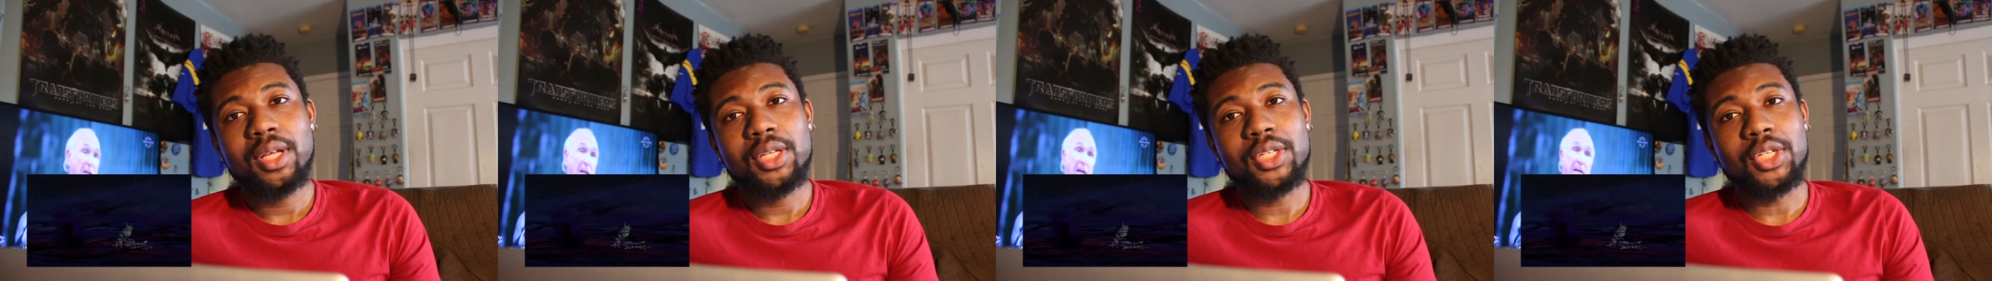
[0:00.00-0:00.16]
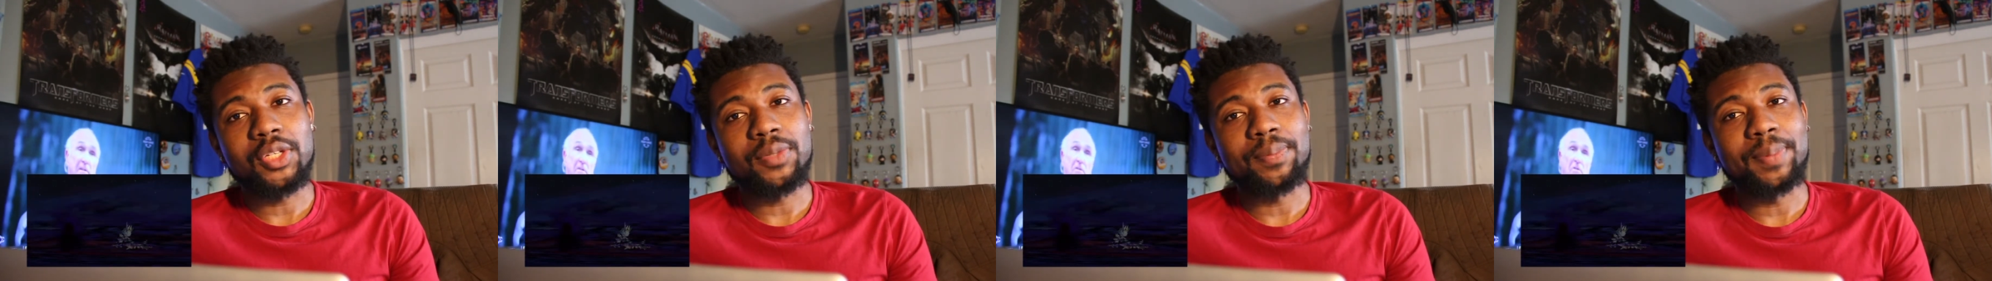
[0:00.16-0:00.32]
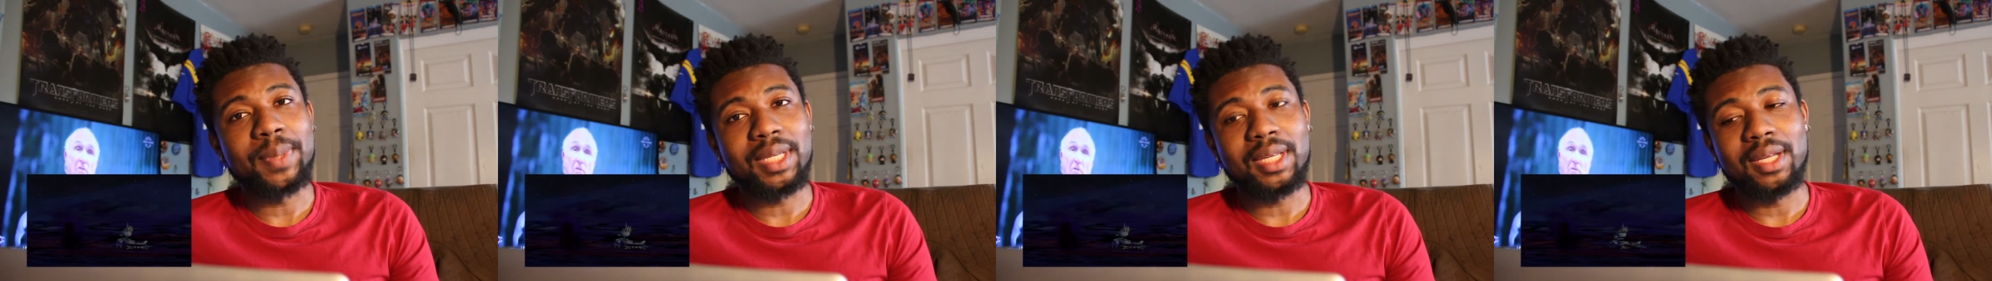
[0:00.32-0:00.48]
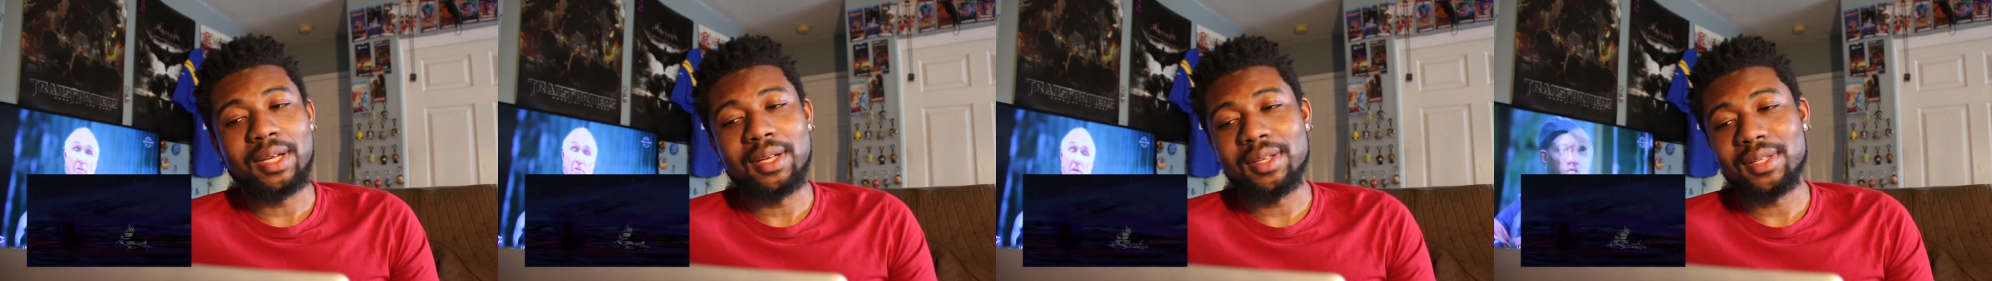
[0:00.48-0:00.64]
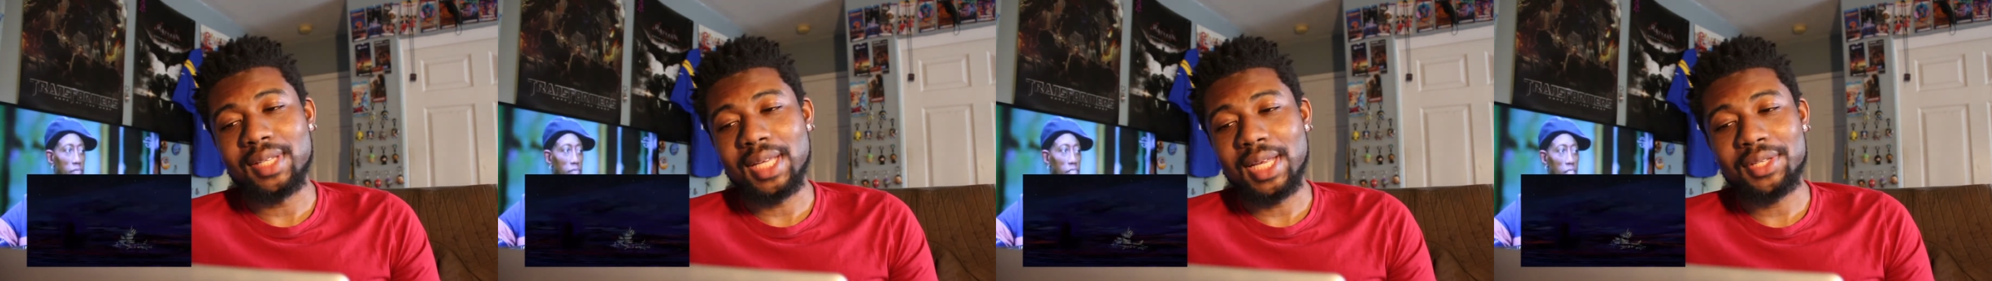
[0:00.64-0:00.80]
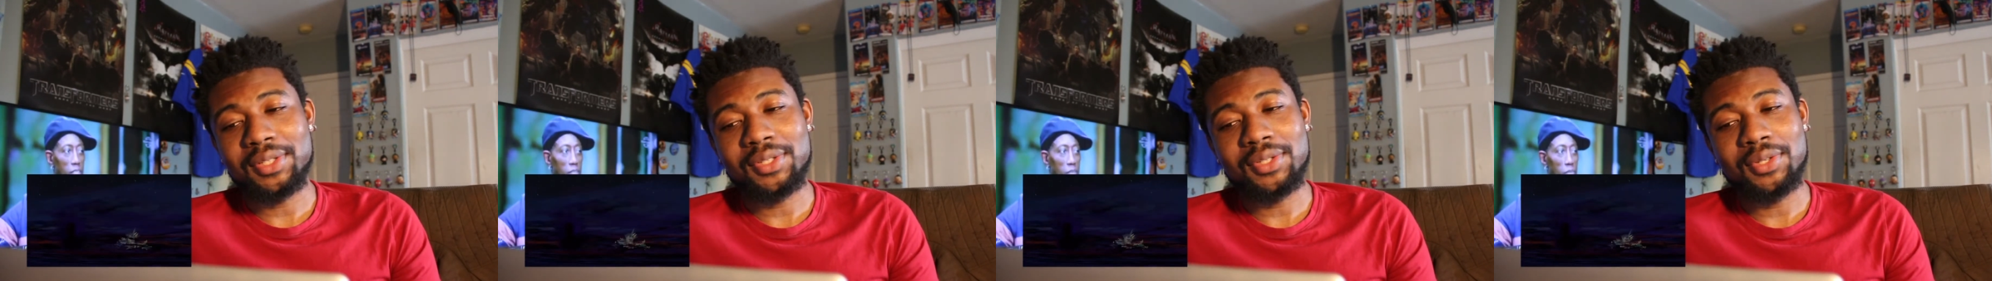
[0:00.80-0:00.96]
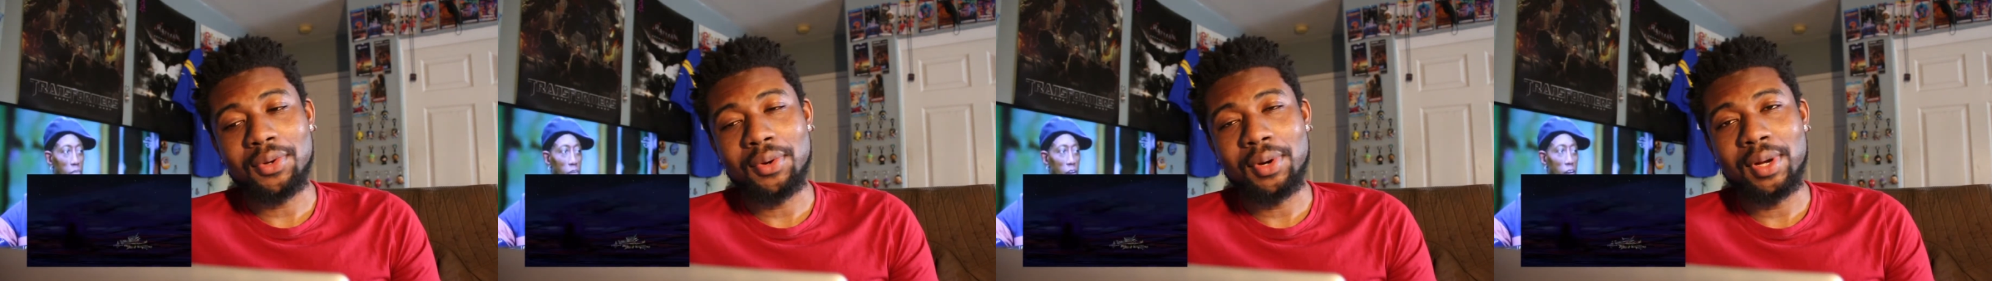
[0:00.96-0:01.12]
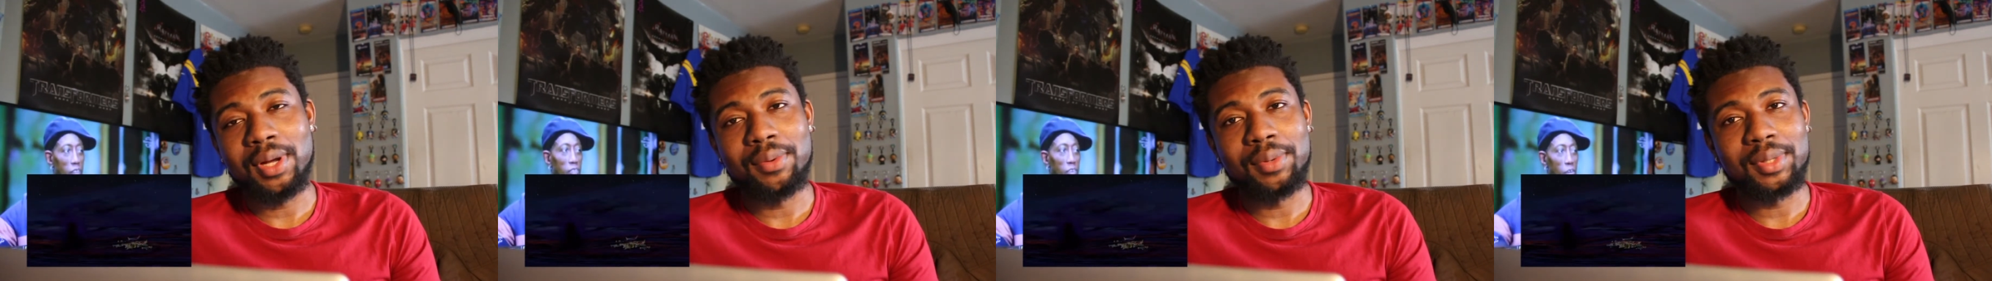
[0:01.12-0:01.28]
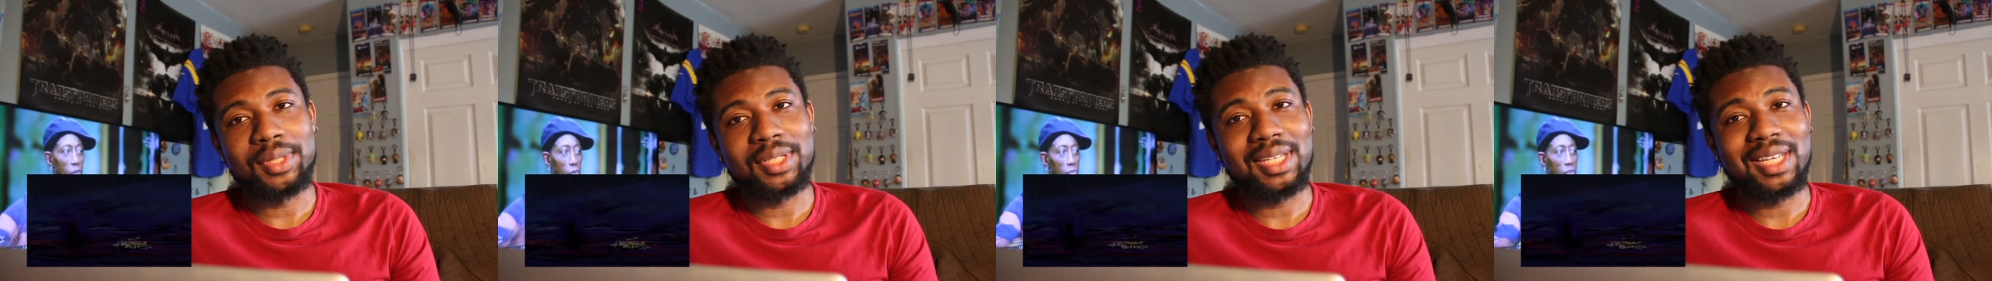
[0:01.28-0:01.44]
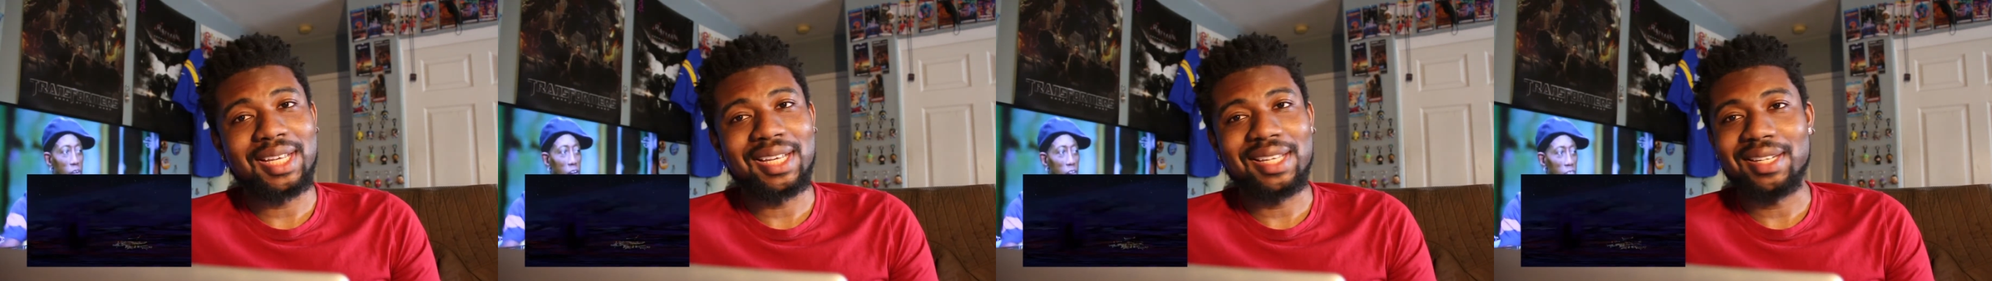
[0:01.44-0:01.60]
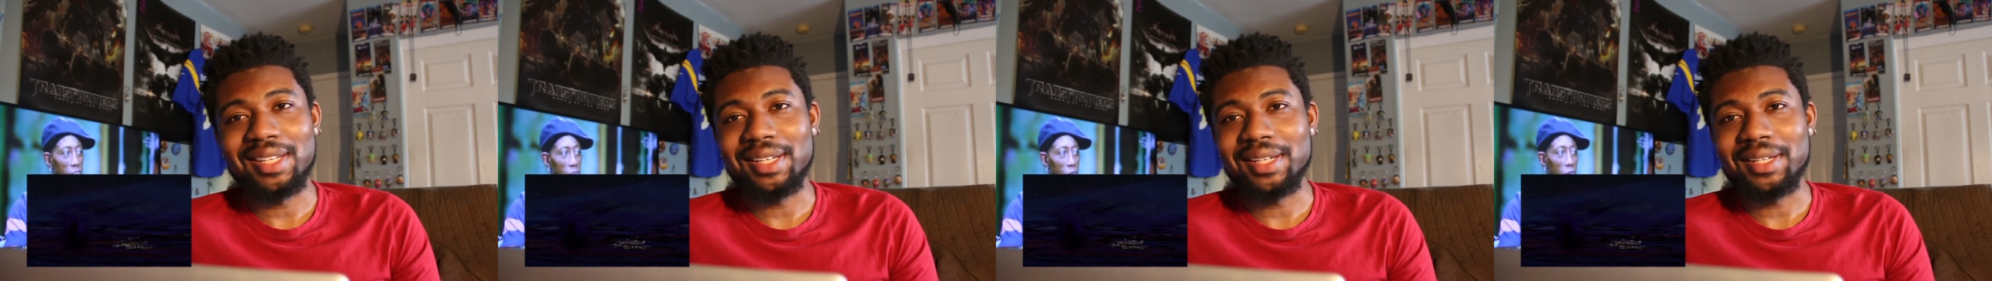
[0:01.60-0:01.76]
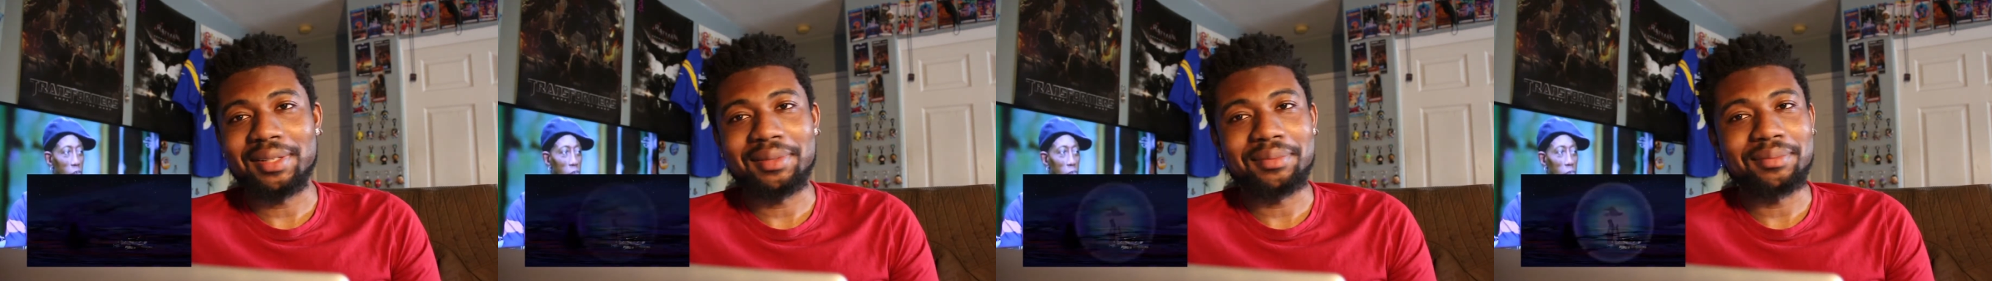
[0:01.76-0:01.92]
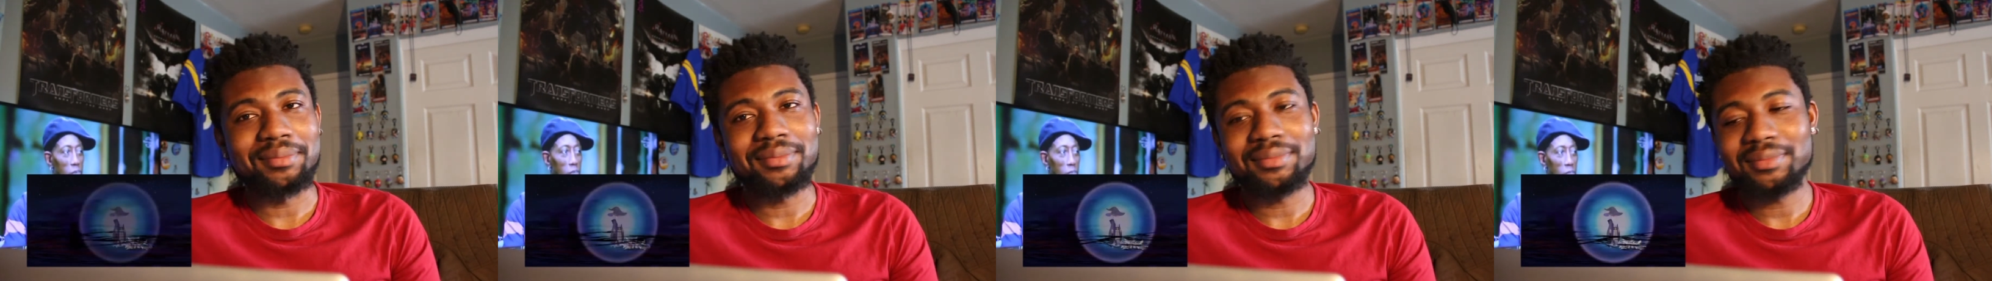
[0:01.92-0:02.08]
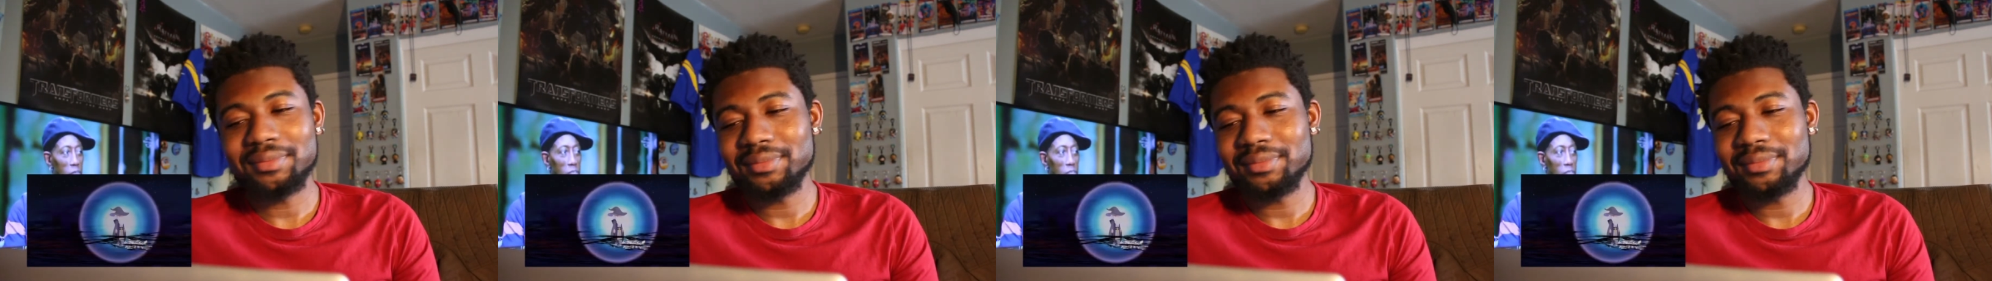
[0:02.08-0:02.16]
Just because that story was getting